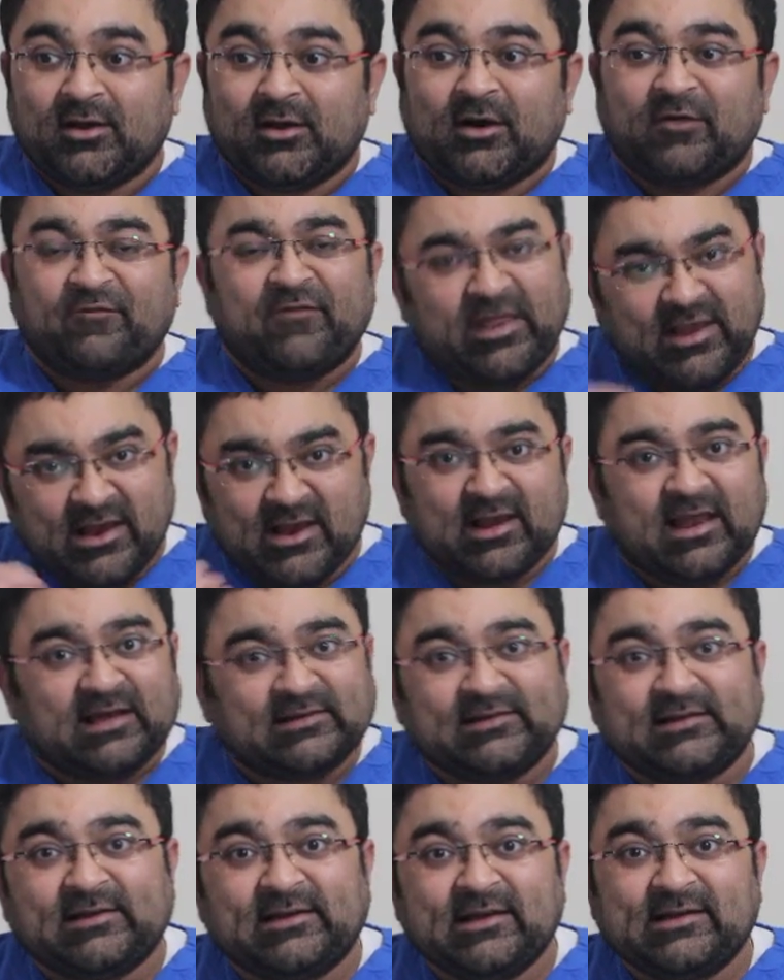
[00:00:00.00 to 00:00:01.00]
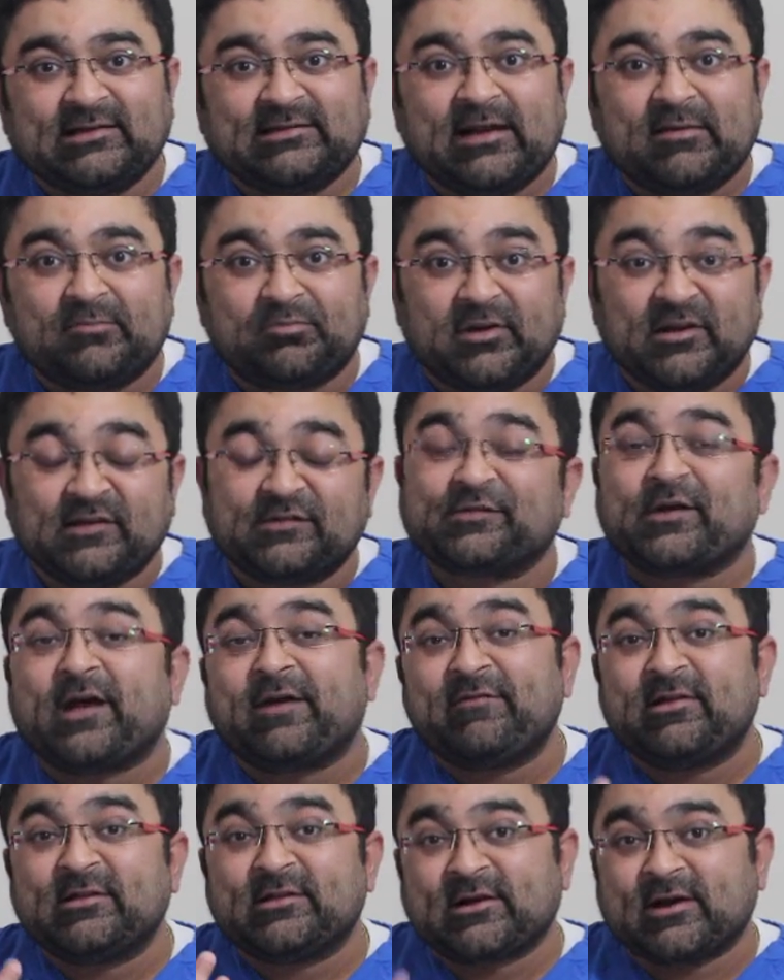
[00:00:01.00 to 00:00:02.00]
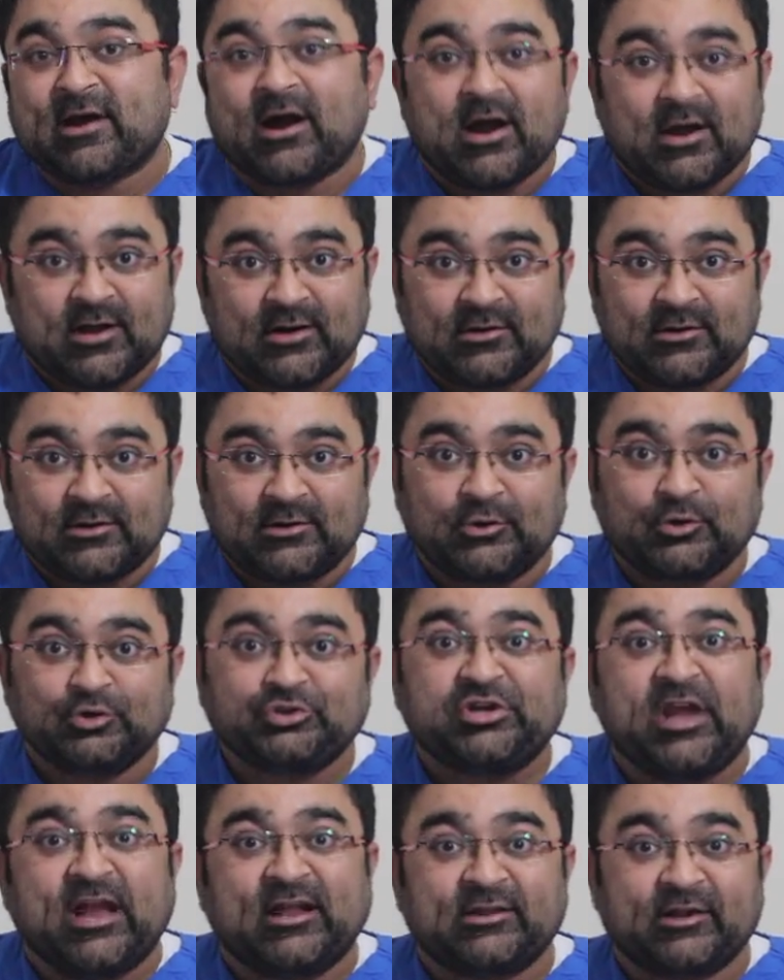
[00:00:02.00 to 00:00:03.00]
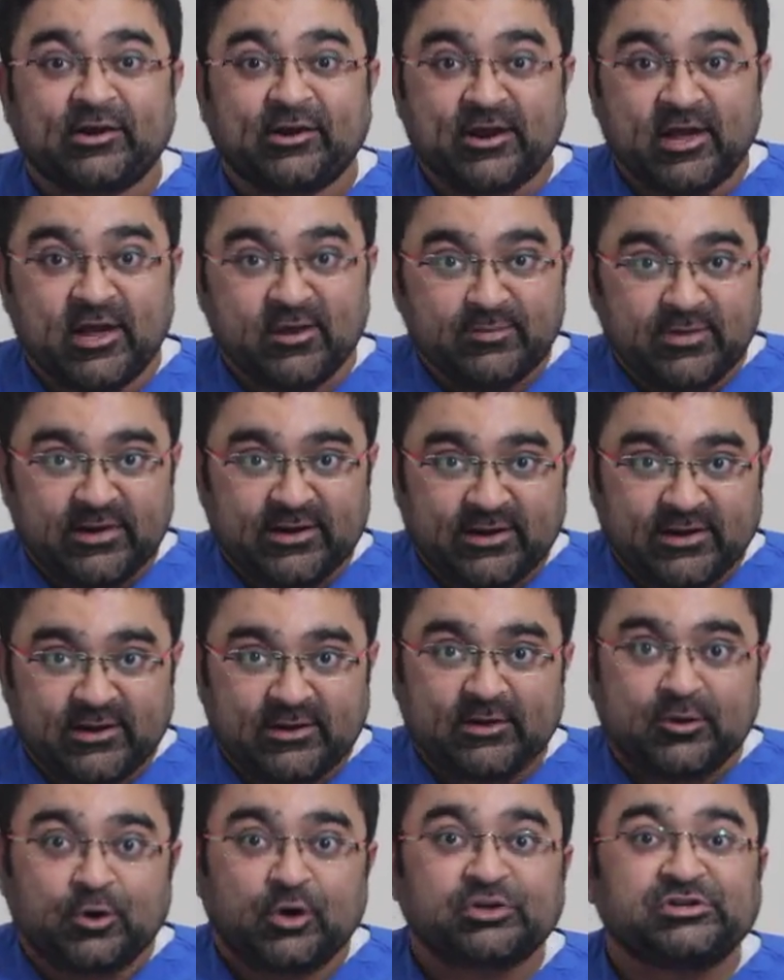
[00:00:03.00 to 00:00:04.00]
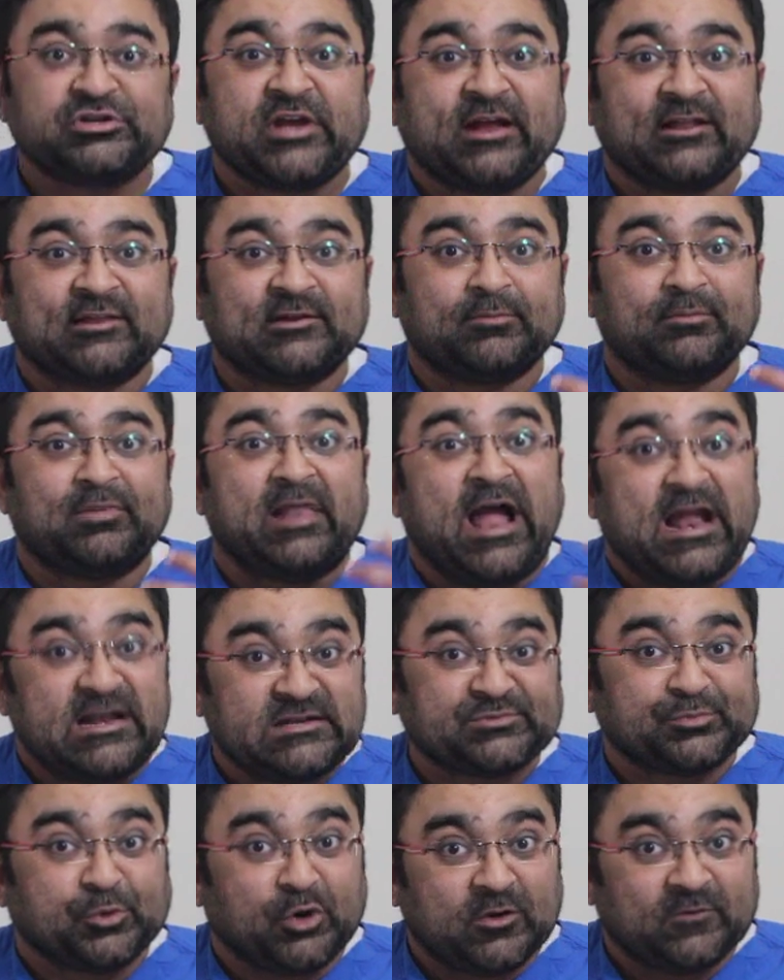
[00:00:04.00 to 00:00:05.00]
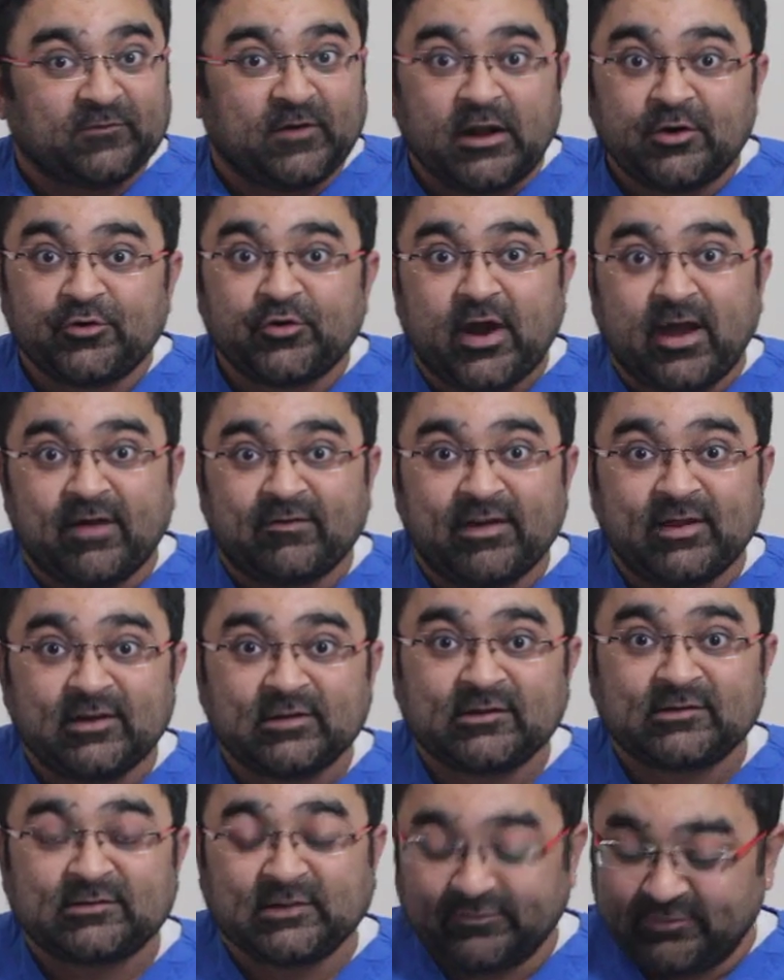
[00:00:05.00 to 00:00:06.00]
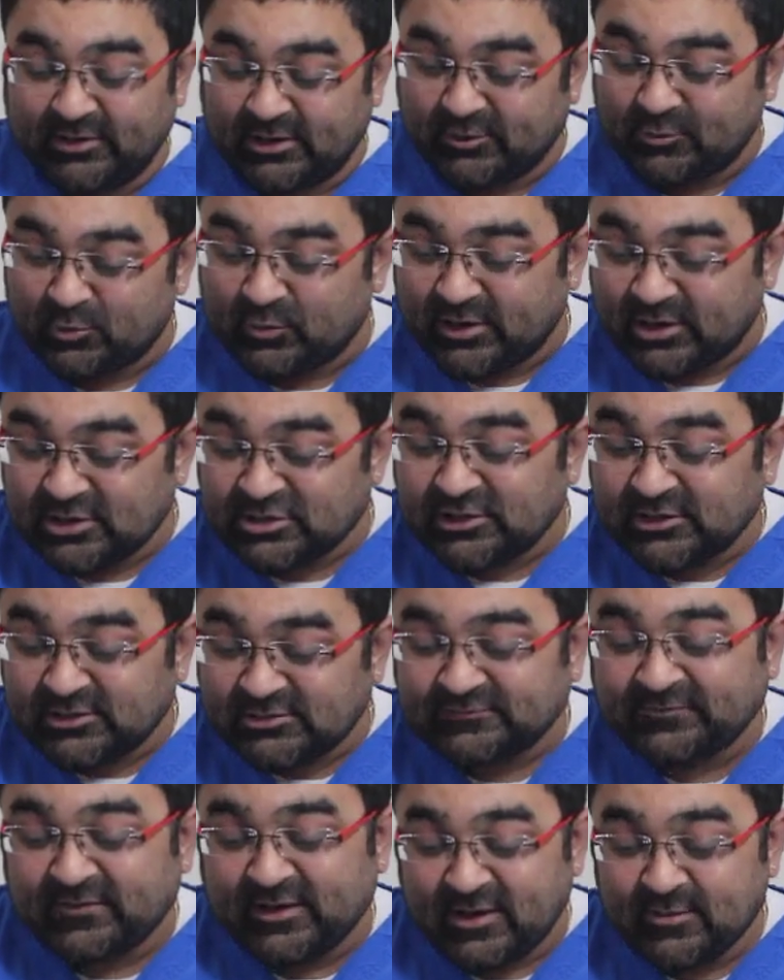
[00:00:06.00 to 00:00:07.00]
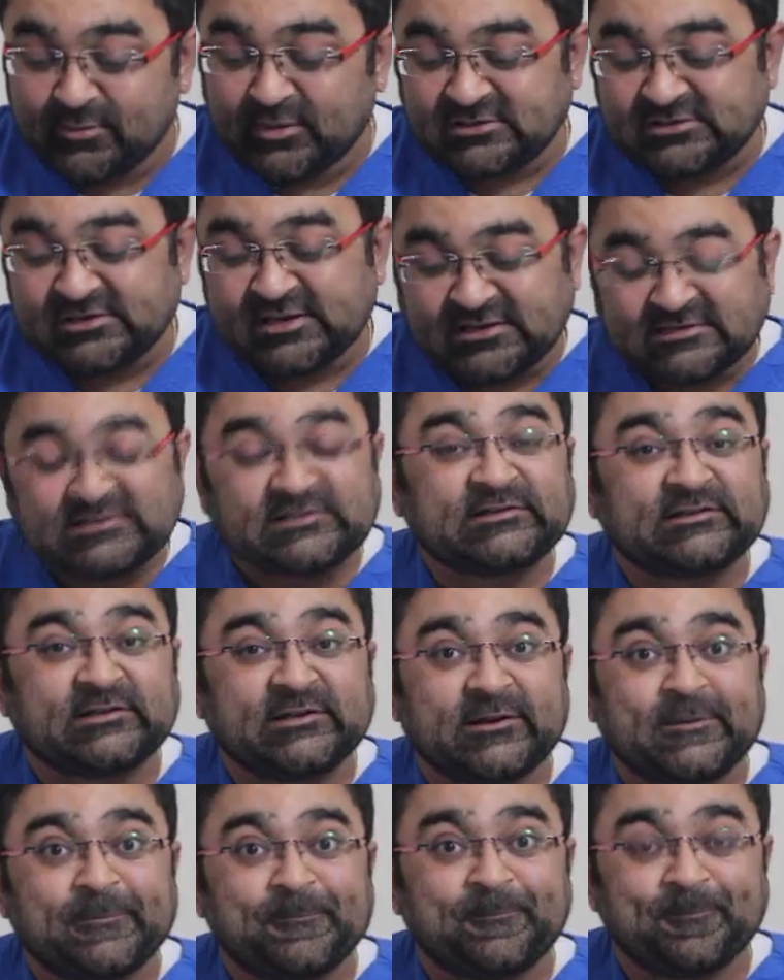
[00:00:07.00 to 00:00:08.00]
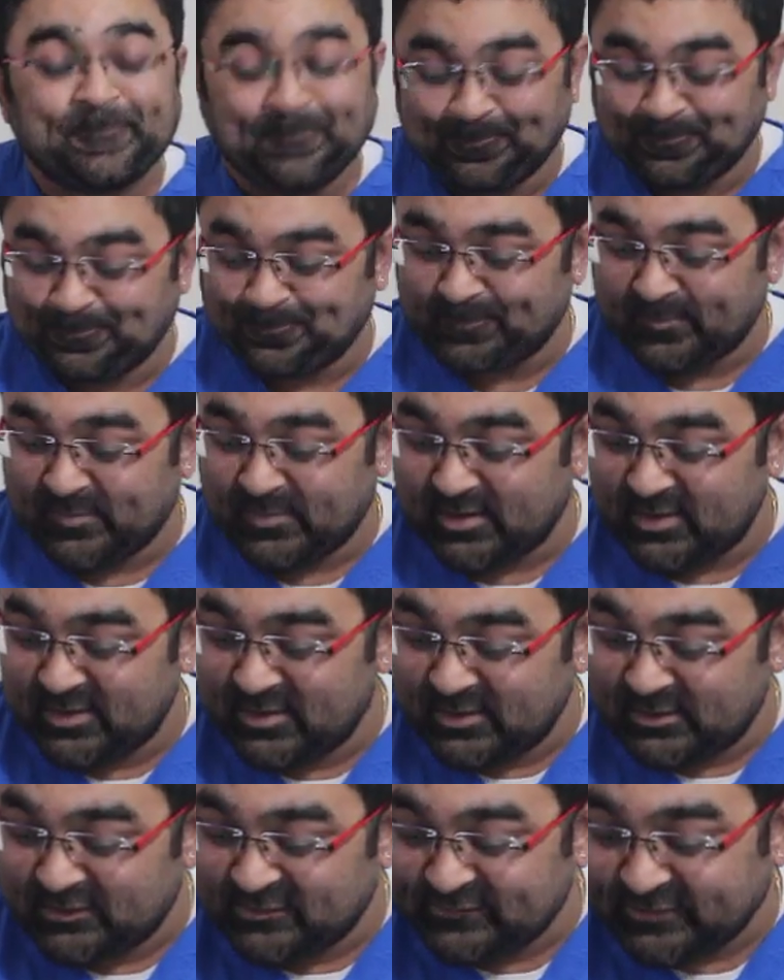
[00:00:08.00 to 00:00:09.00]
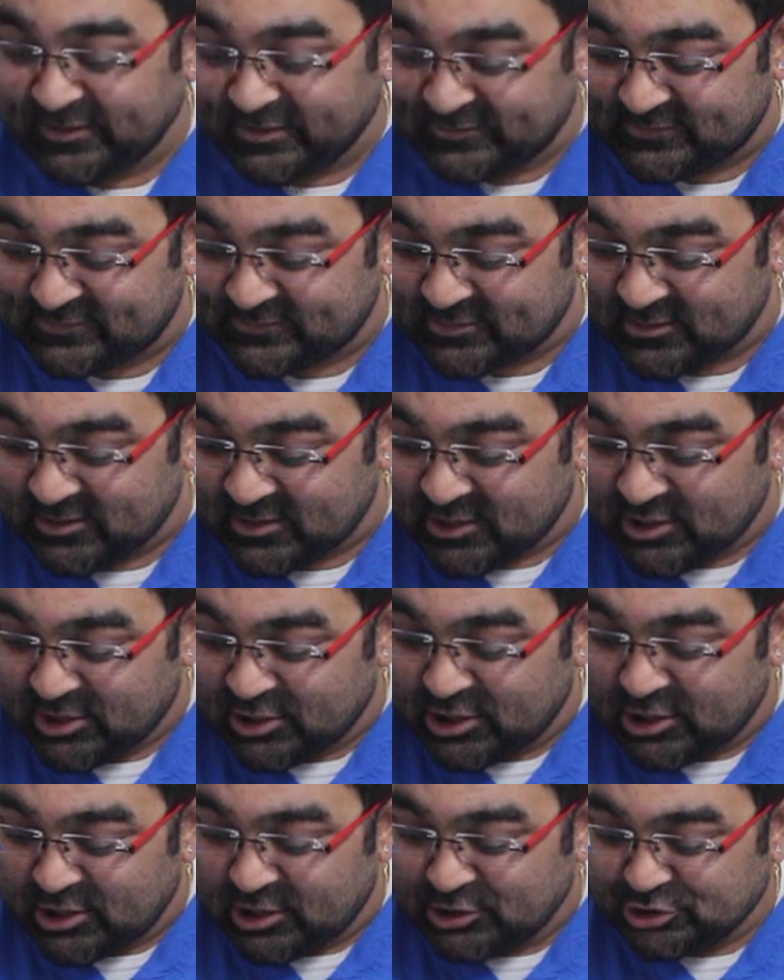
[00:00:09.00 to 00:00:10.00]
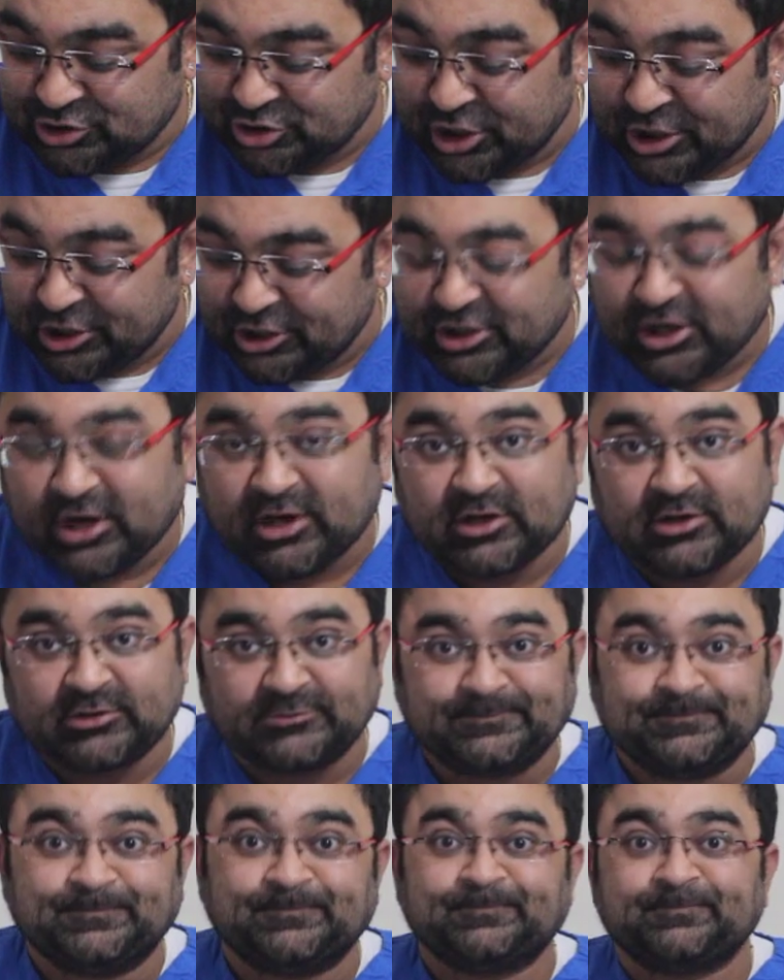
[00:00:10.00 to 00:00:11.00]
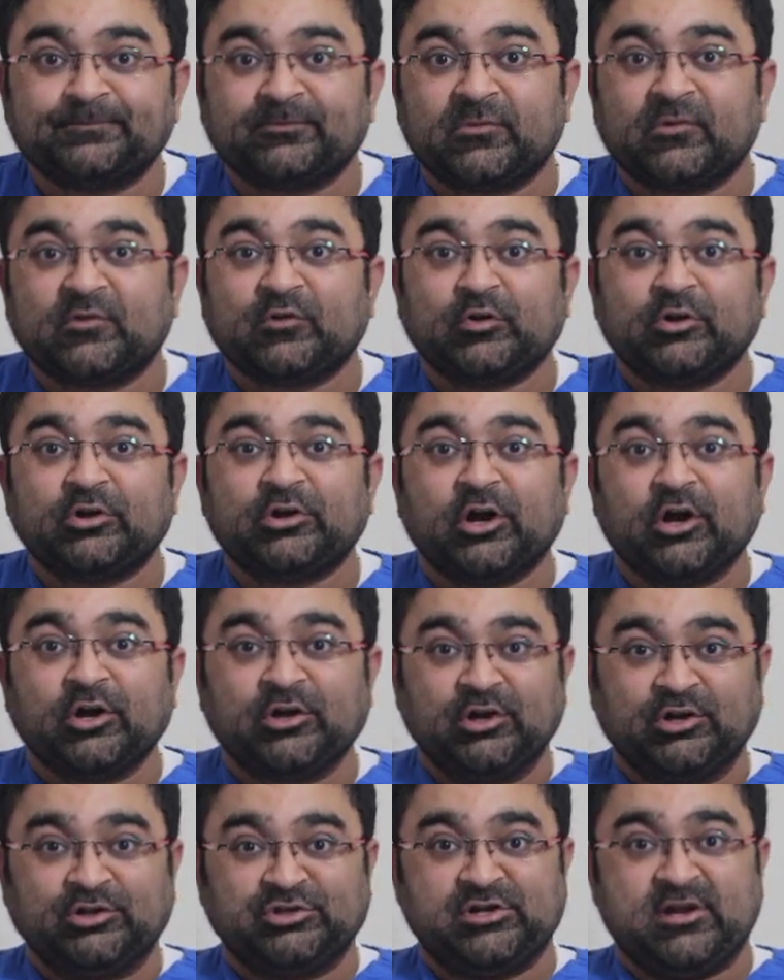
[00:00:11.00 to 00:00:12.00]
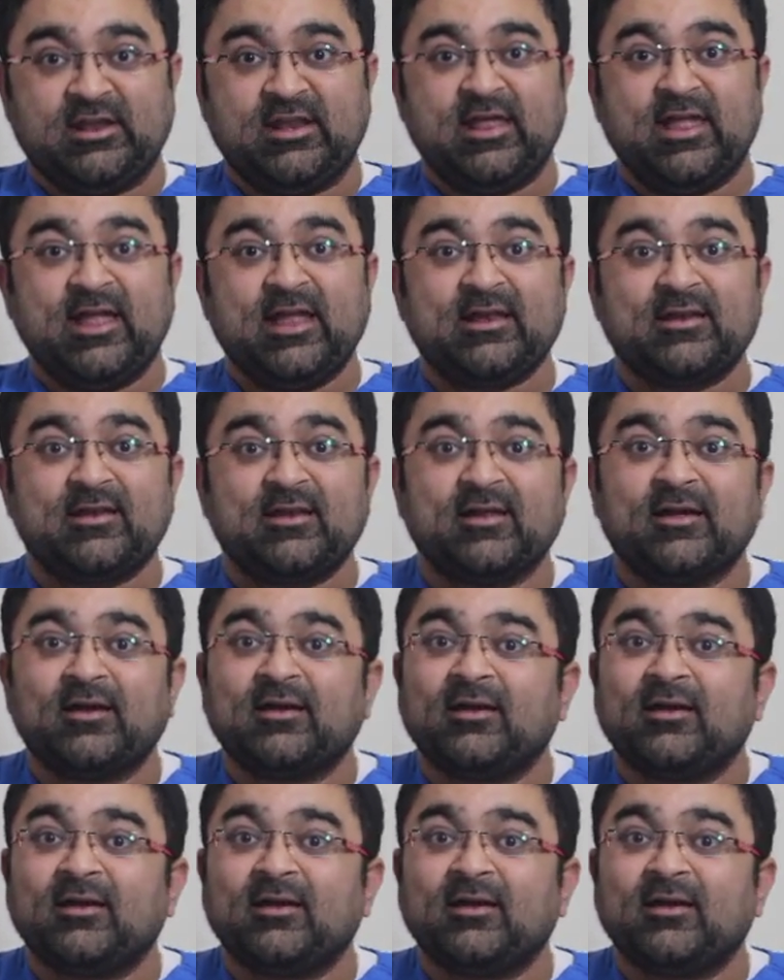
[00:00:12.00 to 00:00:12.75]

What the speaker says: A very classical example is driving the car. To check the rear mirror or check the blind spot while driving, cervical rotation is very much necessary. 6. Chin tuck. So tuck the chin in.